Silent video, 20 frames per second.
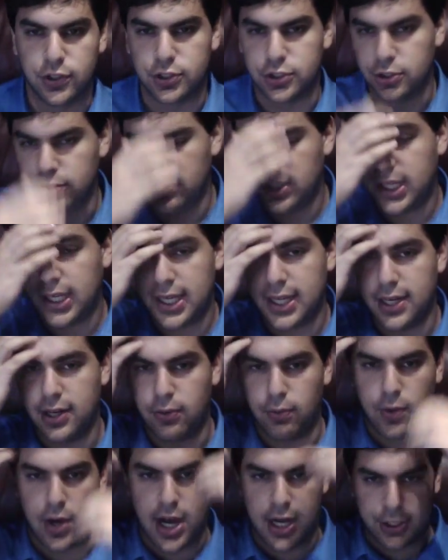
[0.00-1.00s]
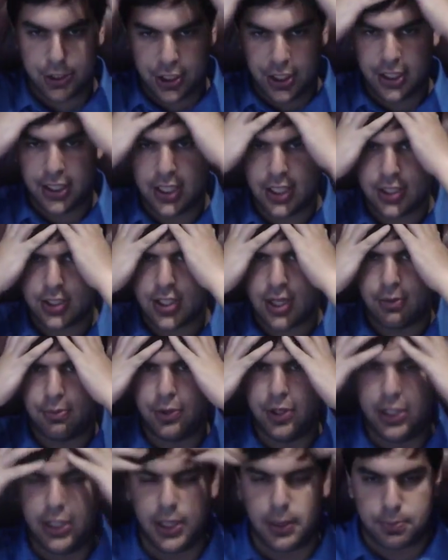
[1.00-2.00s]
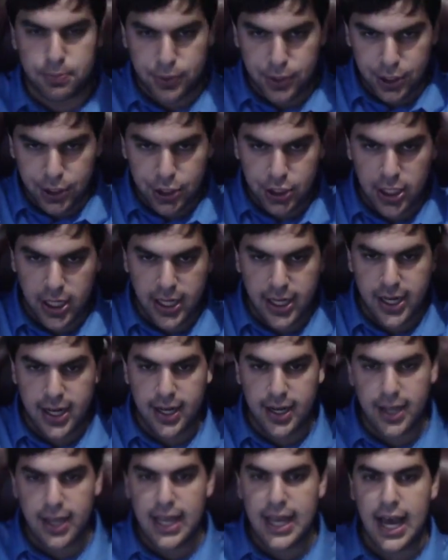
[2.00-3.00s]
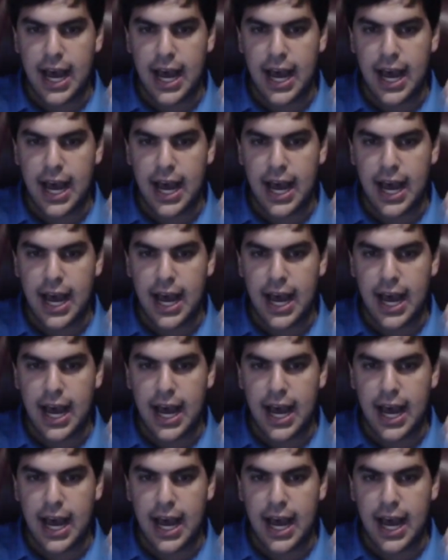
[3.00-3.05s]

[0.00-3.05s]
tuning in and watching this. I really appreciate it.